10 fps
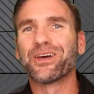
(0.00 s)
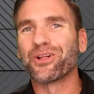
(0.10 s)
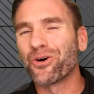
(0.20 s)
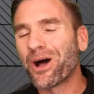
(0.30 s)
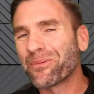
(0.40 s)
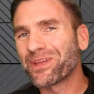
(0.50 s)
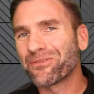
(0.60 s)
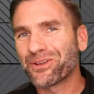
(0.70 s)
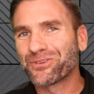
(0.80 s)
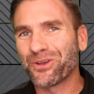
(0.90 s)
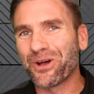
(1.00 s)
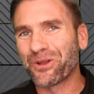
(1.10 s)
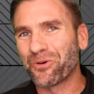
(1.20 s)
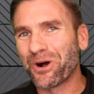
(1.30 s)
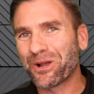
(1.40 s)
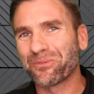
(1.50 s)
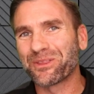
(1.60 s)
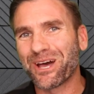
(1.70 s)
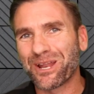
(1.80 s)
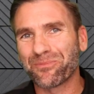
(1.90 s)
Hello, I'm Dave Riccio, and welcome to
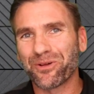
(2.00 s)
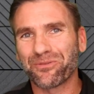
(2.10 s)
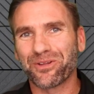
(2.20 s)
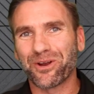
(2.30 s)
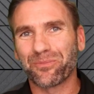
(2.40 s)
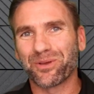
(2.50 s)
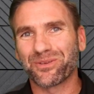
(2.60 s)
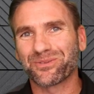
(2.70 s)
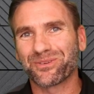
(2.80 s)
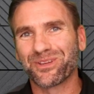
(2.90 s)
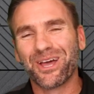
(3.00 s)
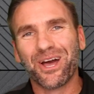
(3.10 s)
the Automotive Therapist.